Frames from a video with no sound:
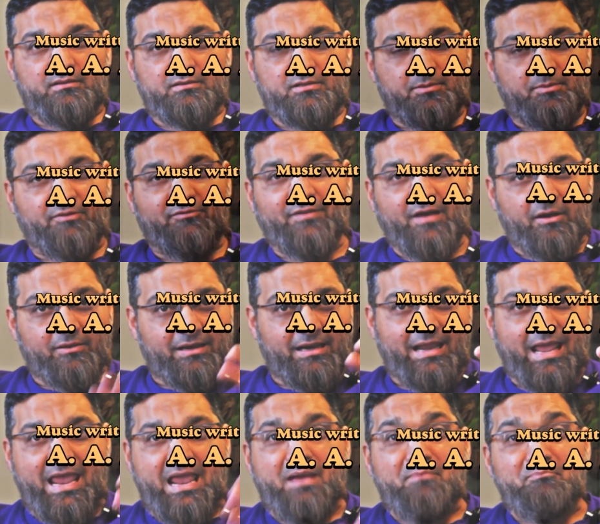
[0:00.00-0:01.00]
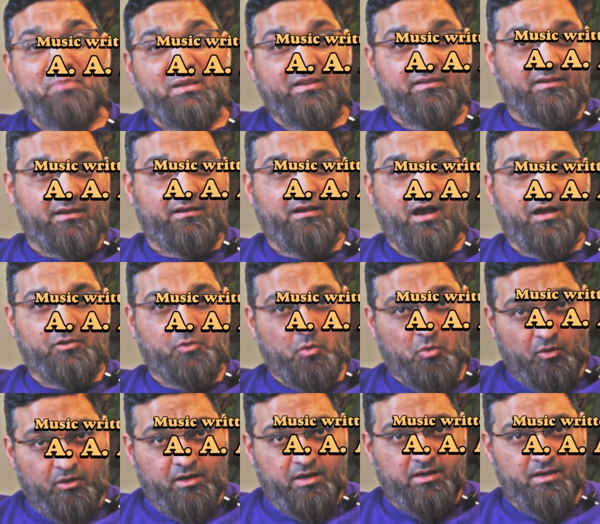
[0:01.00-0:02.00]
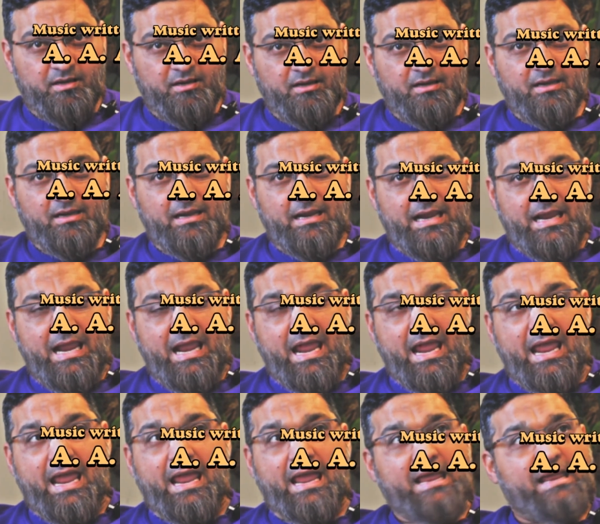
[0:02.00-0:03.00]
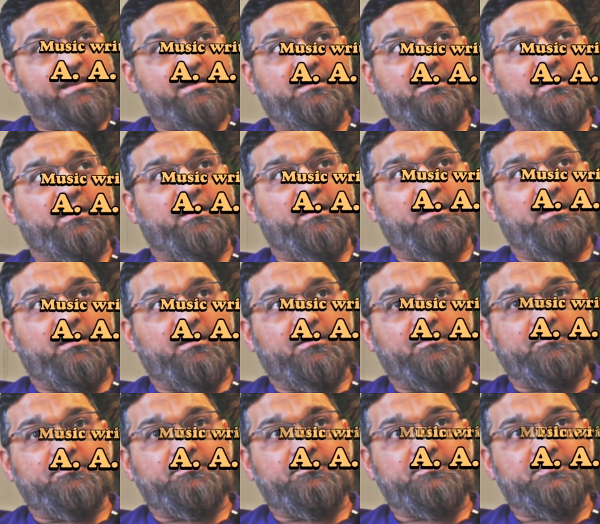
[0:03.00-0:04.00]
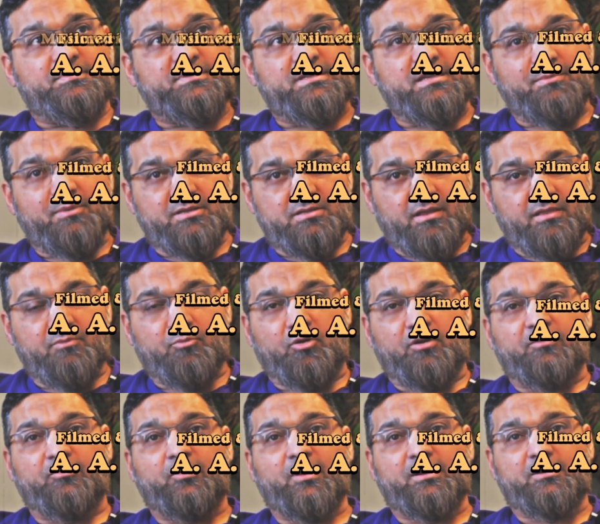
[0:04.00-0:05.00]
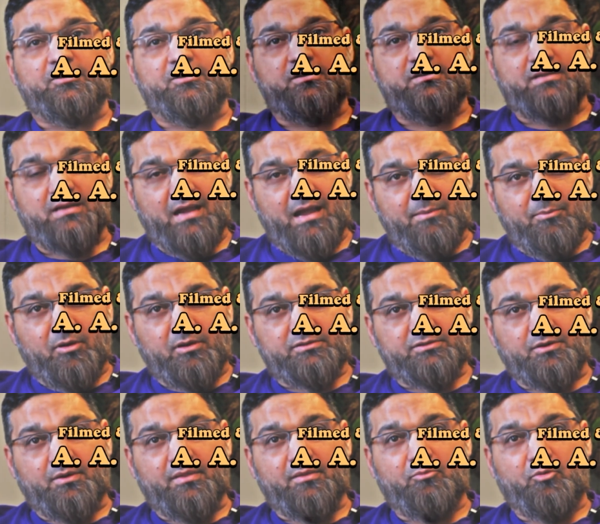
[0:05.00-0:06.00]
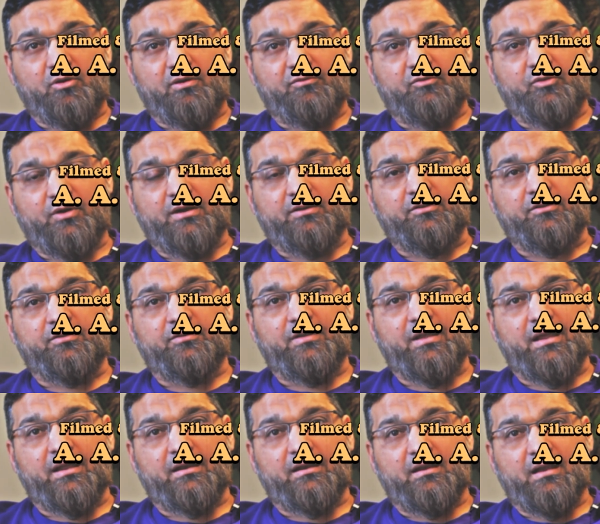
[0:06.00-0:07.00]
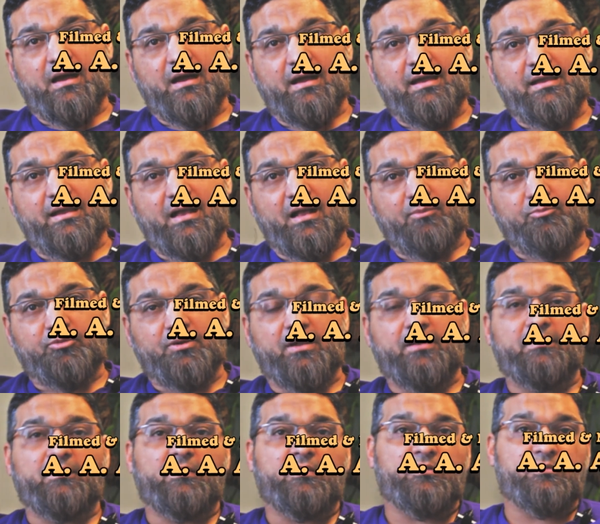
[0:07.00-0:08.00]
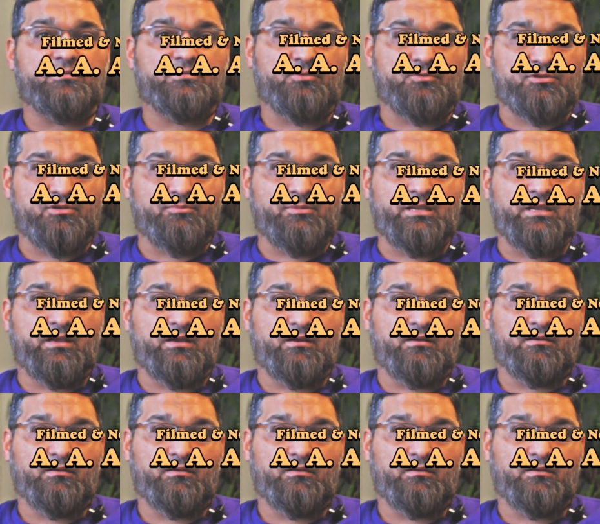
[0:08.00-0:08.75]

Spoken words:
To be found at ambc.org. And Seema's on the board of directors, and I'm also on the board of directors, and I help run their social media